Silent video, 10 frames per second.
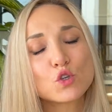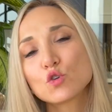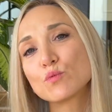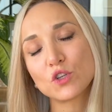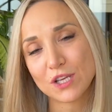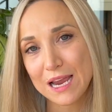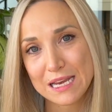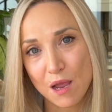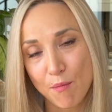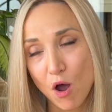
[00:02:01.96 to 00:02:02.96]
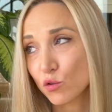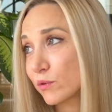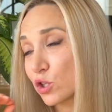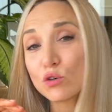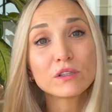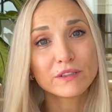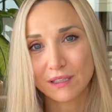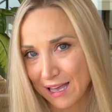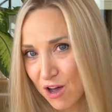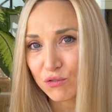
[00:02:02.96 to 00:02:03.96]
tiny amount. We don't even
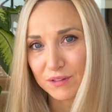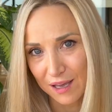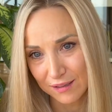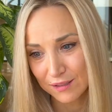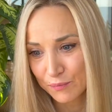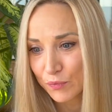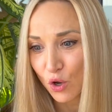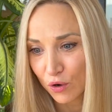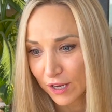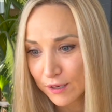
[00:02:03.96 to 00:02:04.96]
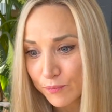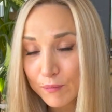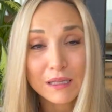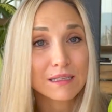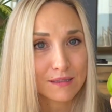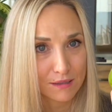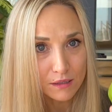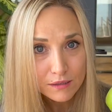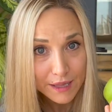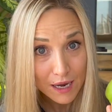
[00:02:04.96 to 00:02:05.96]
count that, okay? But it's still
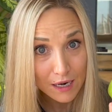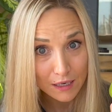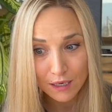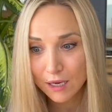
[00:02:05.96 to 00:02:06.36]
there.